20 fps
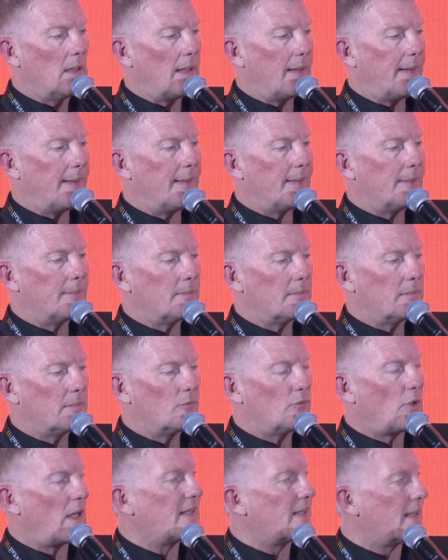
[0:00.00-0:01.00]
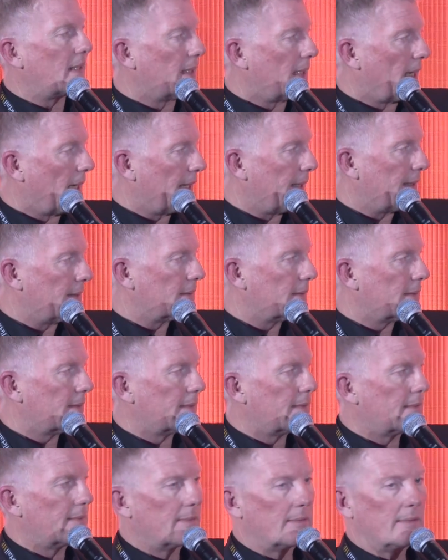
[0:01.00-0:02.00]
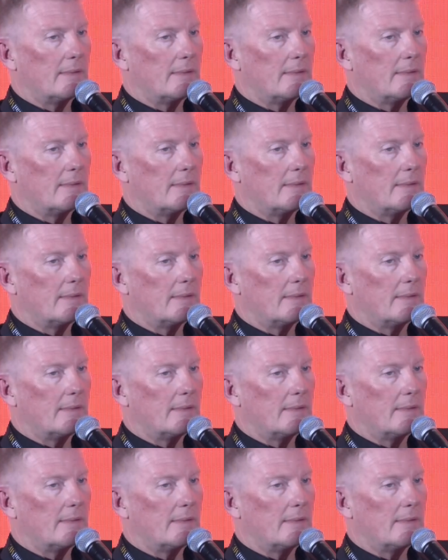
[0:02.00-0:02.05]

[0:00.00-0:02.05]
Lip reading: Raising Cane's,